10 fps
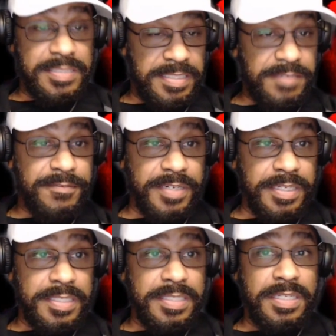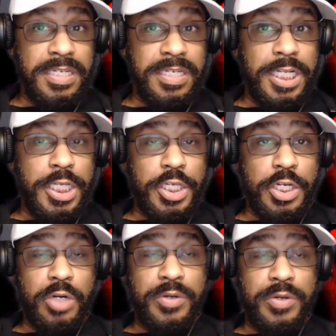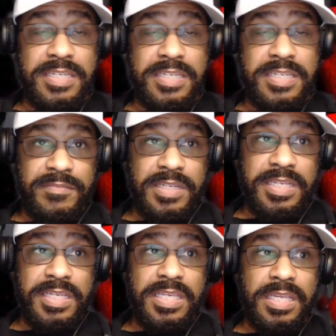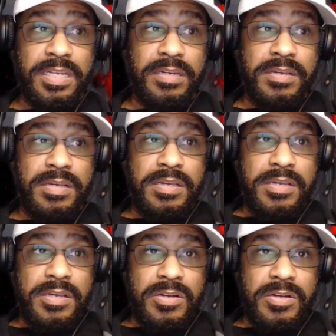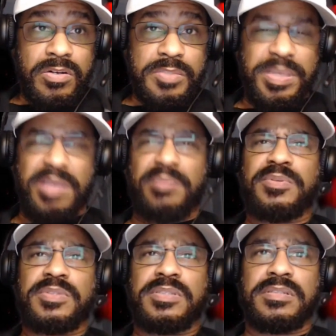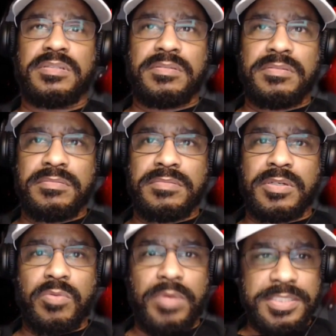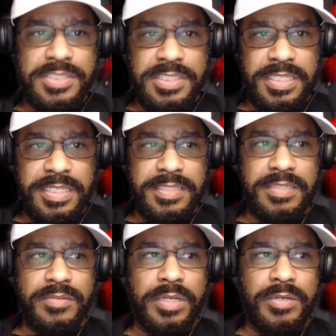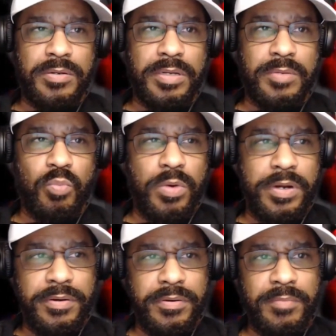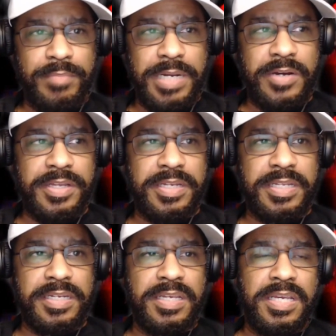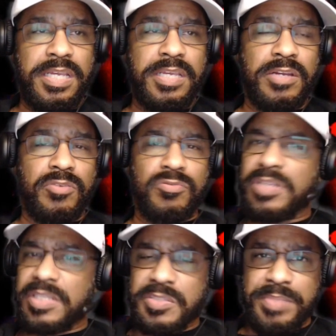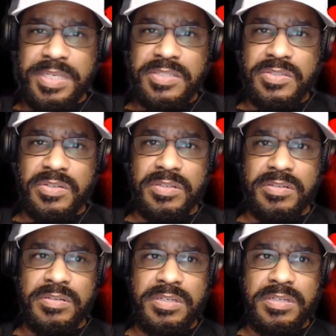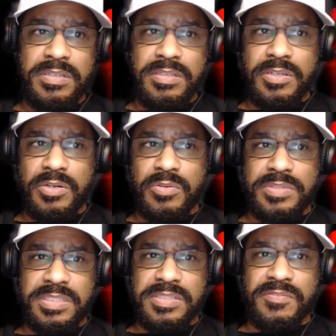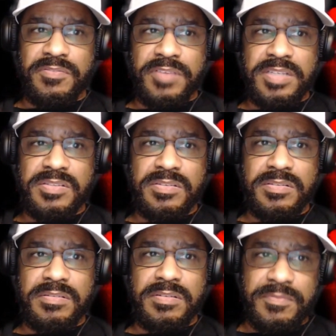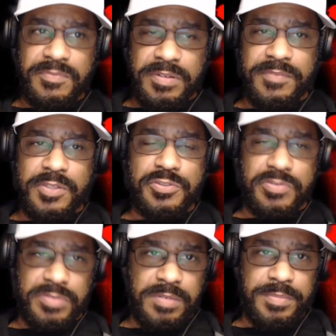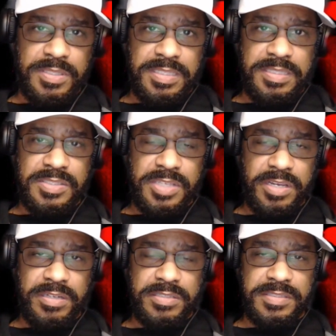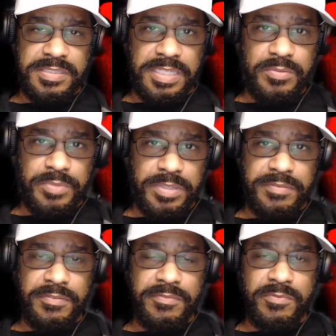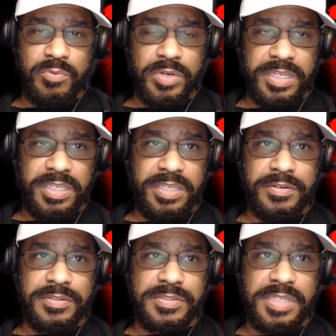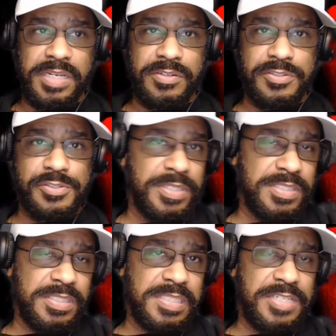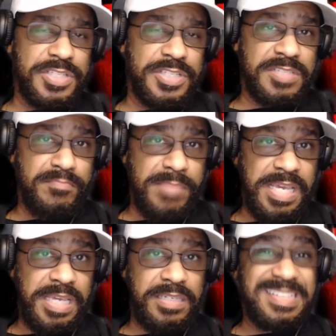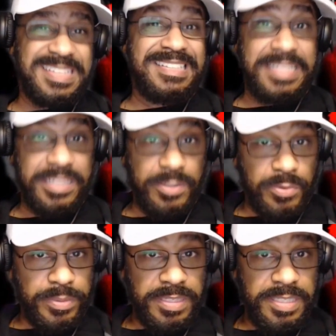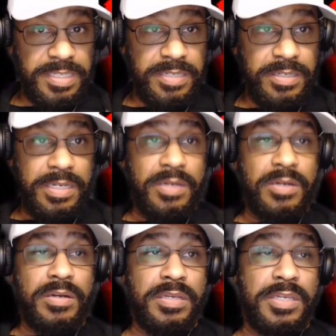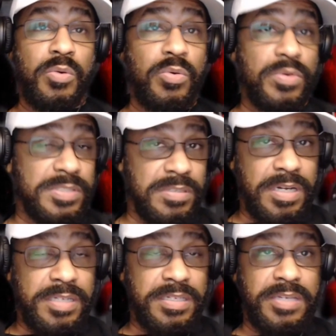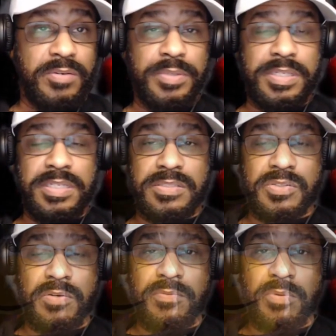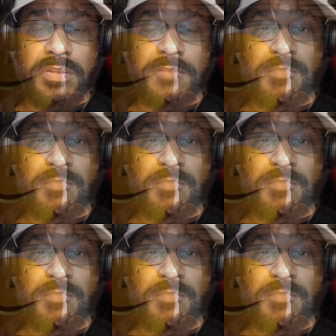different, you know, and it definitely can cause people to question it and wonder about it. And, you know, it really speaks on, you know, these effects of the trauma that this character has dealt with for 40 years and the choices that she's made to deal with it, you know, or to not deal with it and so forth.